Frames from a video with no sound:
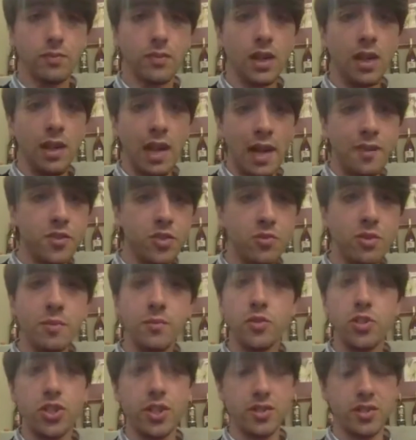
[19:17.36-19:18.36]
live
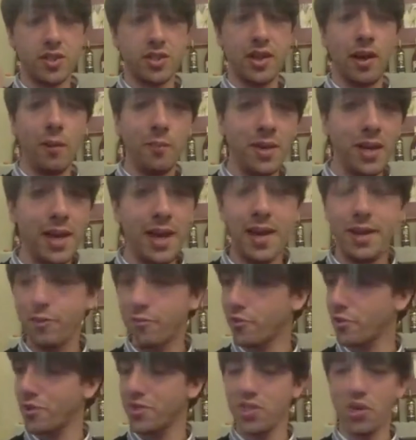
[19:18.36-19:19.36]
stream, just tell me, and of
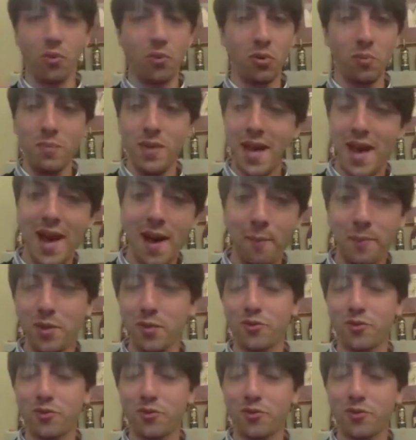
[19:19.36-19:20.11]
course I will be happy,